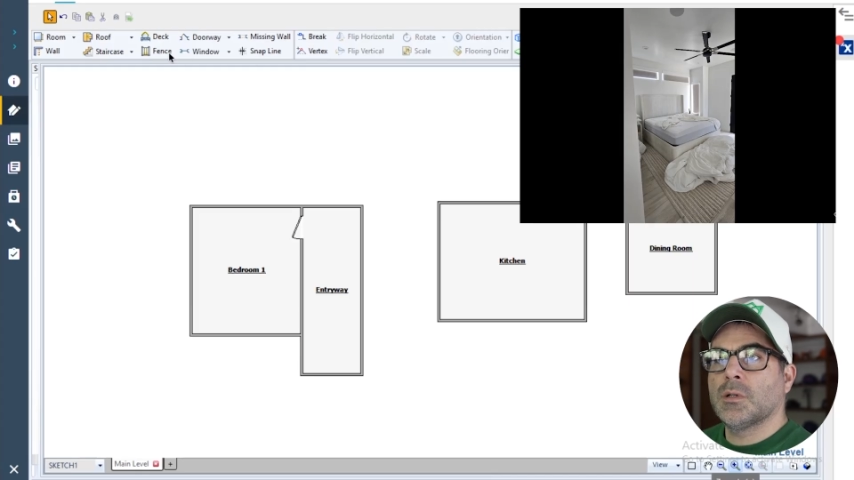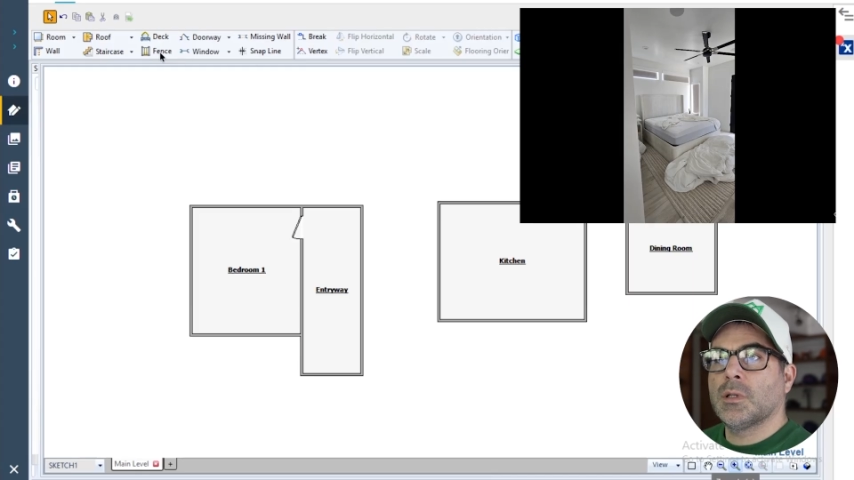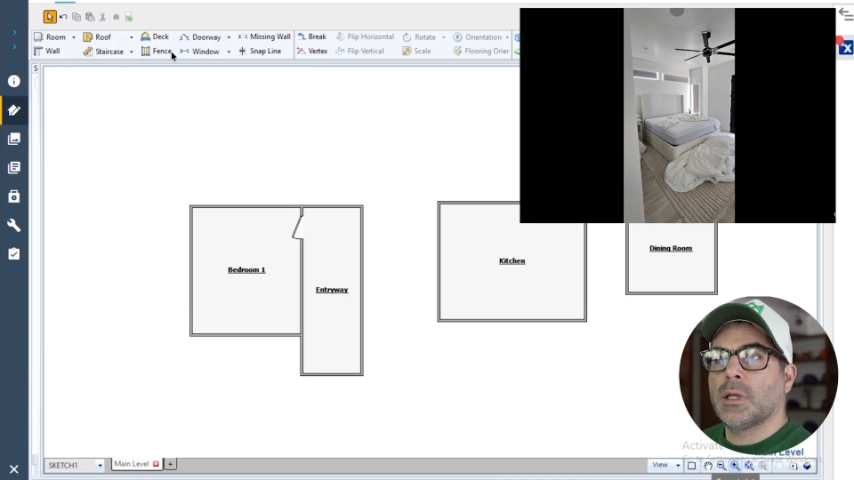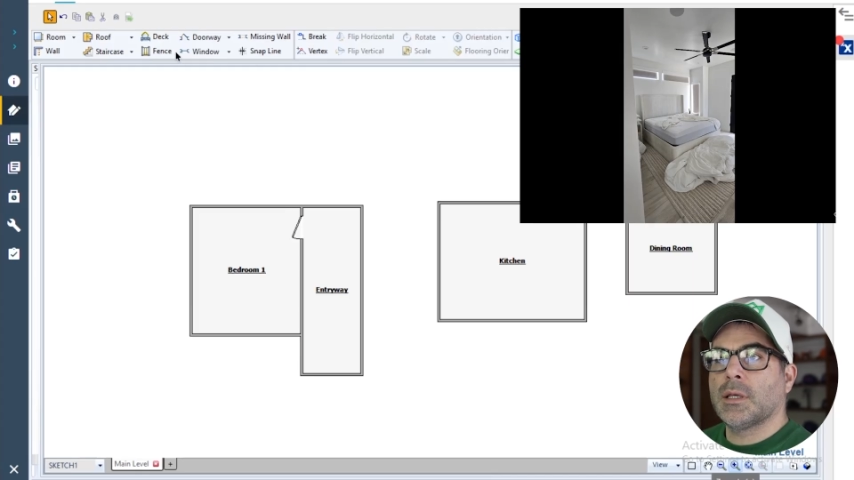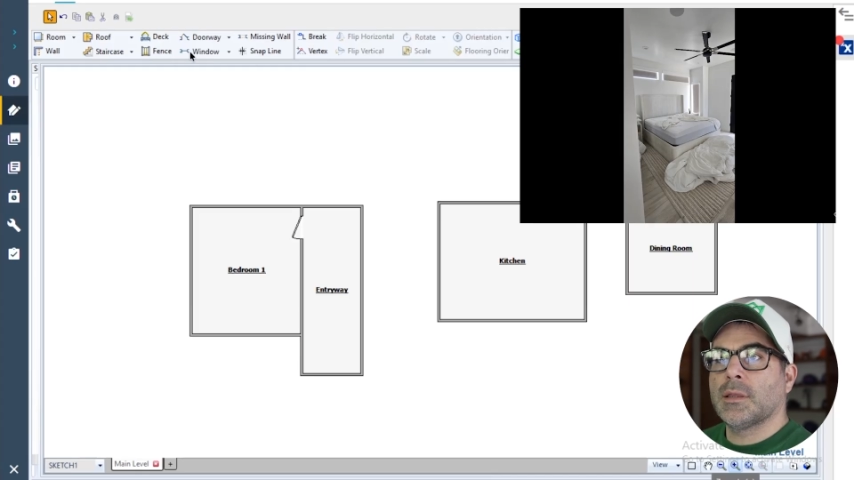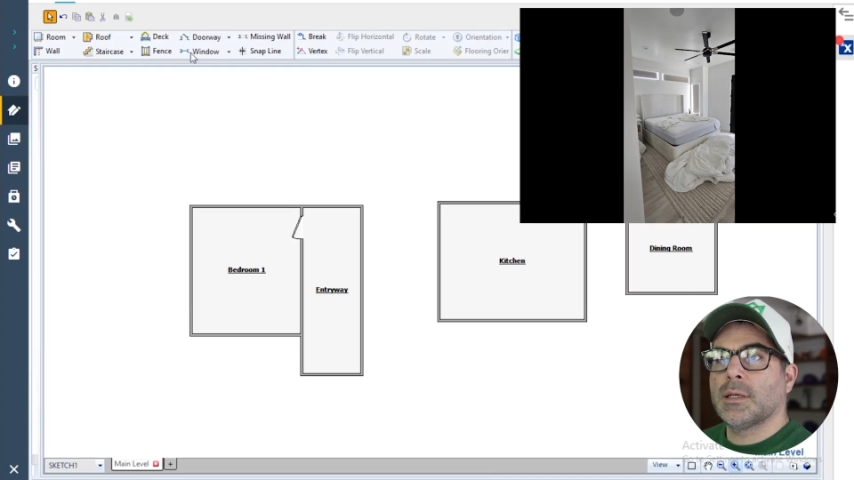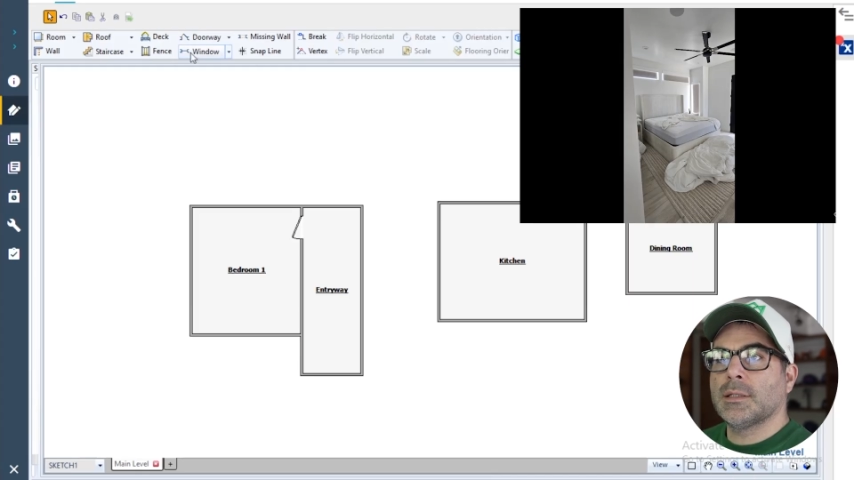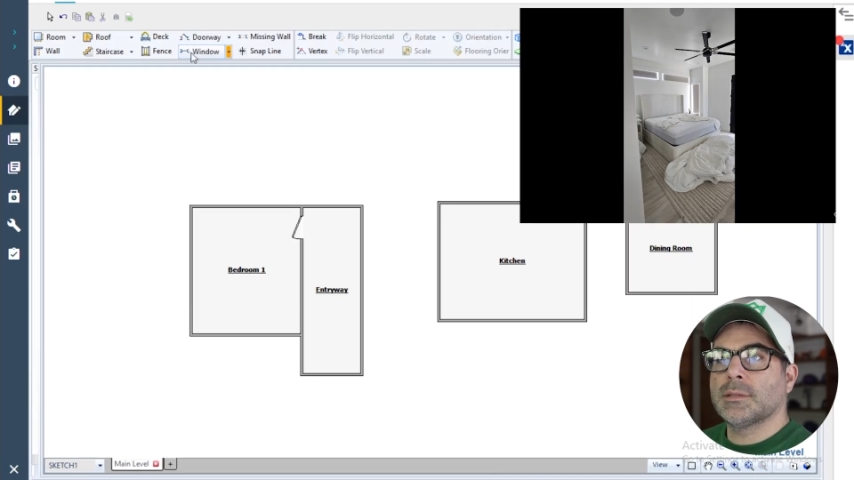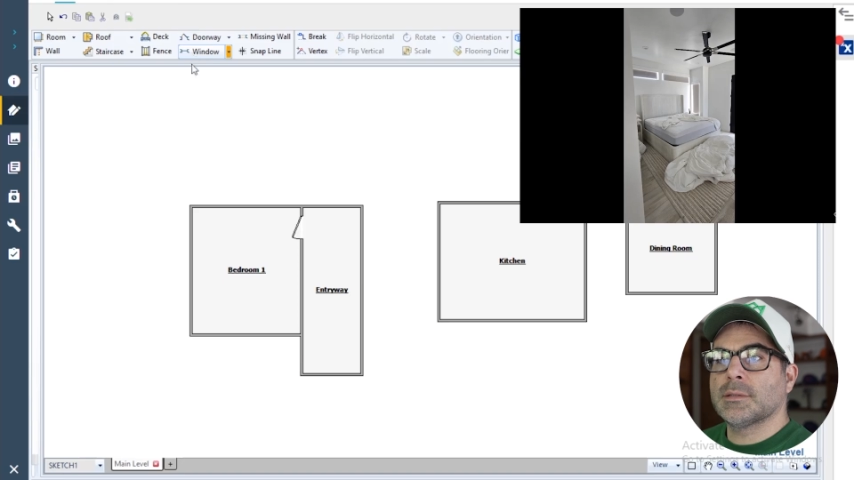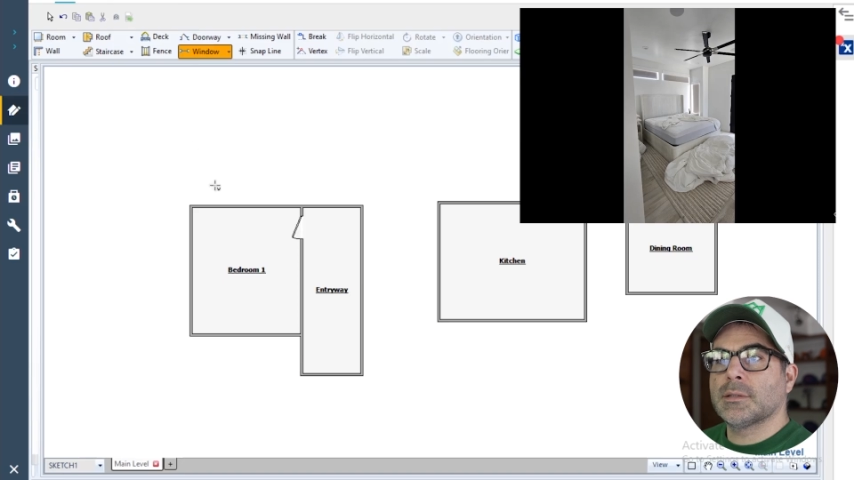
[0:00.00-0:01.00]
like
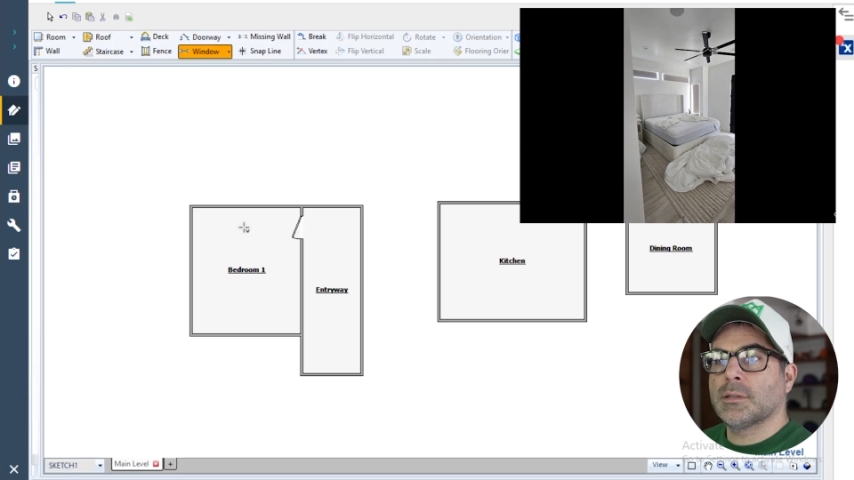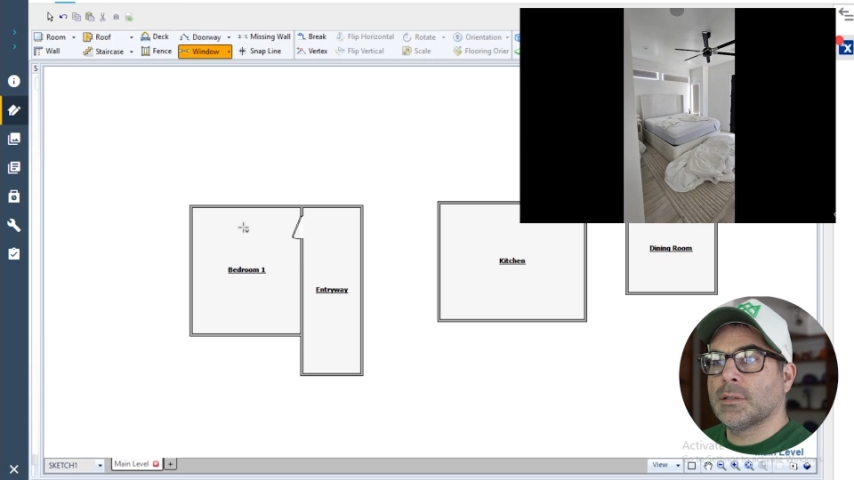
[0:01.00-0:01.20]
this.